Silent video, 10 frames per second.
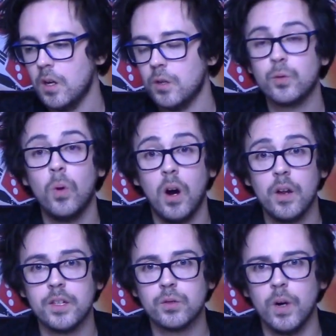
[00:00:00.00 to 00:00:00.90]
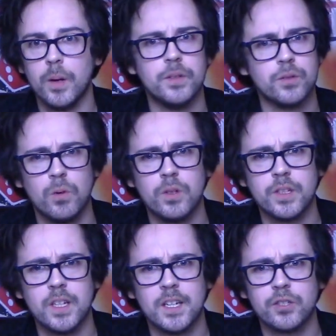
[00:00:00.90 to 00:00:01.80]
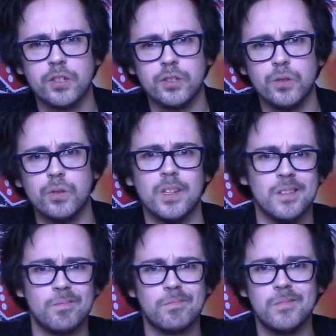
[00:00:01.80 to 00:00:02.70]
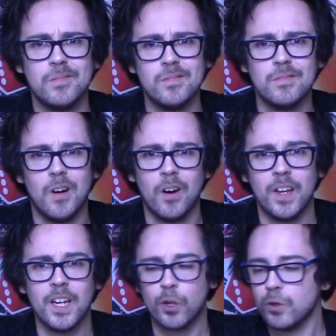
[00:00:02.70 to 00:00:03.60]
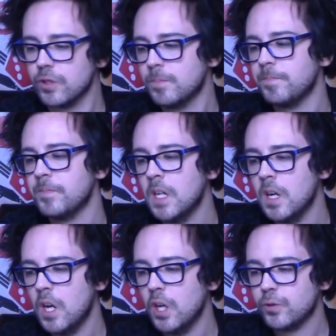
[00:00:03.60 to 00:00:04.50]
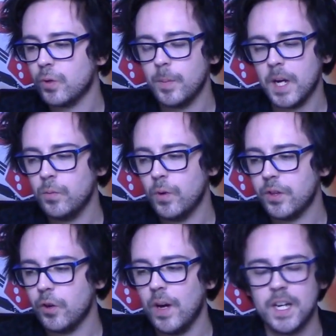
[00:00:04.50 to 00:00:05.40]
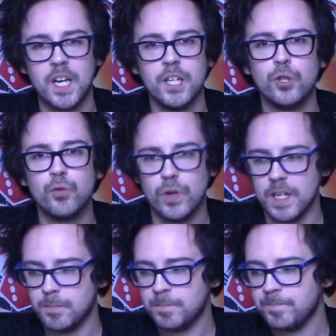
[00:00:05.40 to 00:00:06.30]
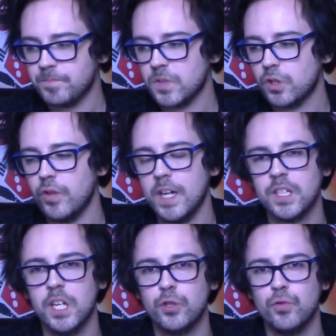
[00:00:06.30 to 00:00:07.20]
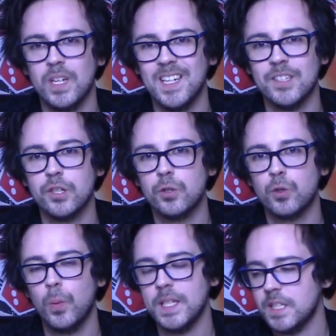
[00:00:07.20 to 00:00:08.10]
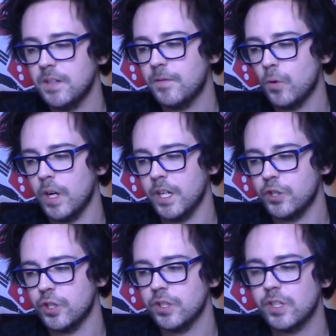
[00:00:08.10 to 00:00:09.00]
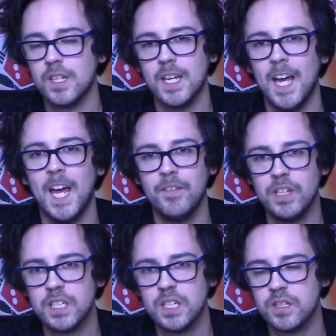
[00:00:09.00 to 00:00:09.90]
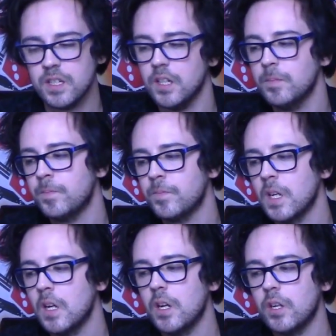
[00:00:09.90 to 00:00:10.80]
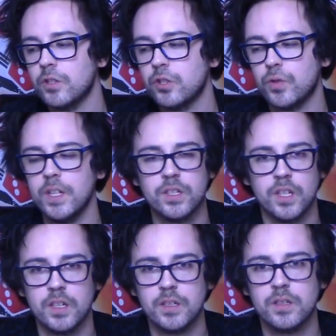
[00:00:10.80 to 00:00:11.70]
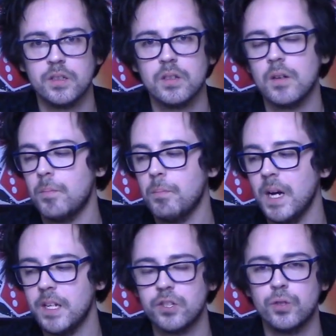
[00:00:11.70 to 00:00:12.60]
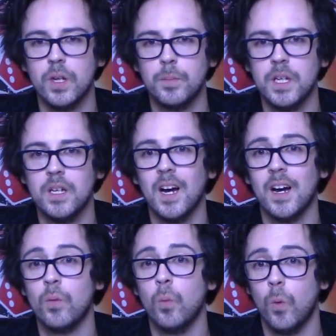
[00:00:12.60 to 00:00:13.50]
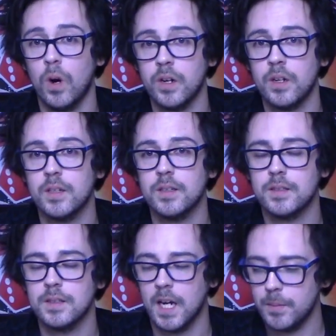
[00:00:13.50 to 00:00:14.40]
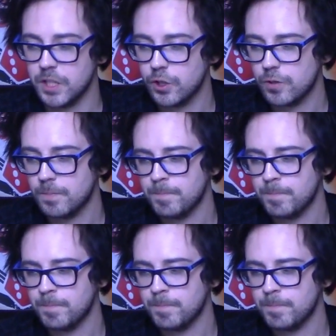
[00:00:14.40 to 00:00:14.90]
So what are these weapons, what do they actually do, and are they any good? So we're going to begin with the Eradication Ray. So the Eradication Ray is 24 inches, heavy D3, strength 6, minus 2 AP and 1 damage.